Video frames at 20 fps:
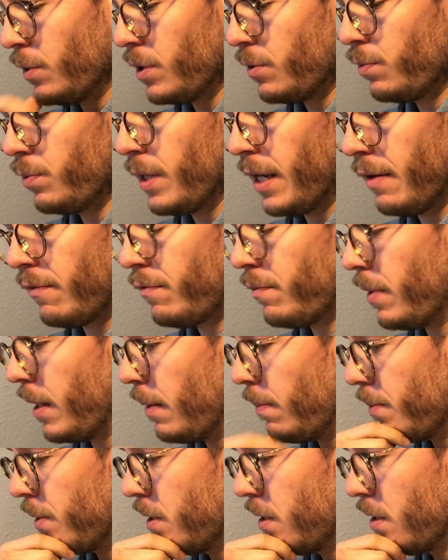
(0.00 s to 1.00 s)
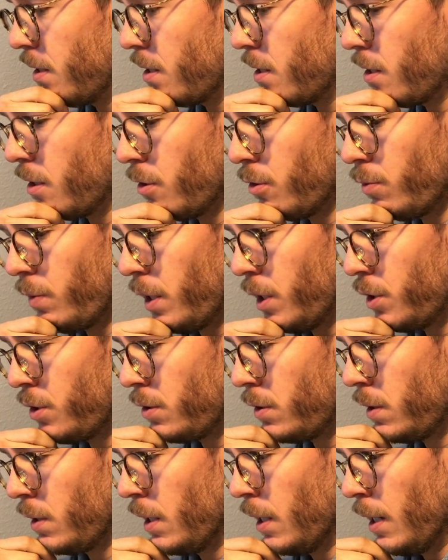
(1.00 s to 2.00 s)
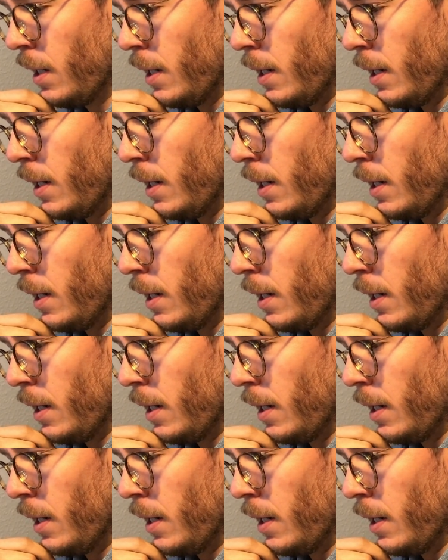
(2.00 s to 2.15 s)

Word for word: which would have helped in this situation.